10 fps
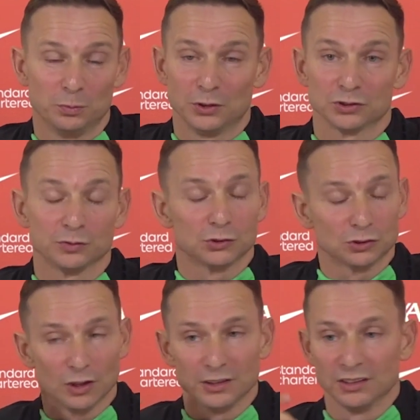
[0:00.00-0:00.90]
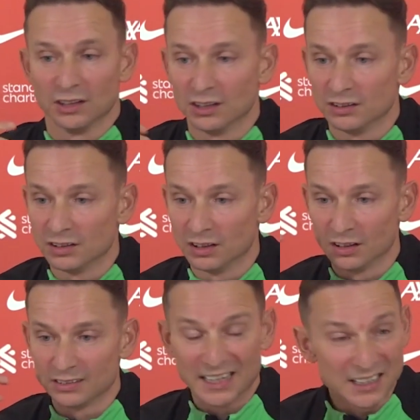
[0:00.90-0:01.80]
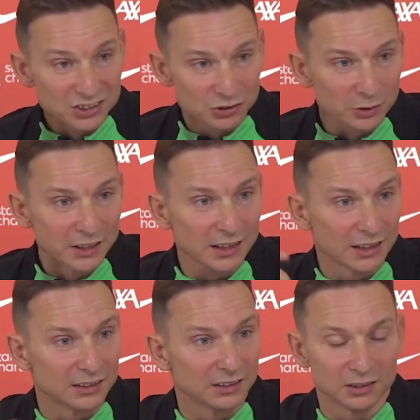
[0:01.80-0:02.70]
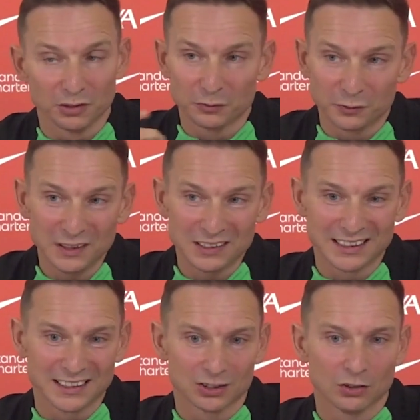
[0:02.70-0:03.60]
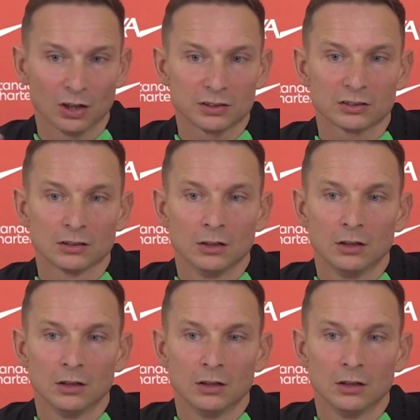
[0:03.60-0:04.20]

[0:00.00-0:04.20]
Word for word: because of sorry, the, the, the history and the, the feeling it got.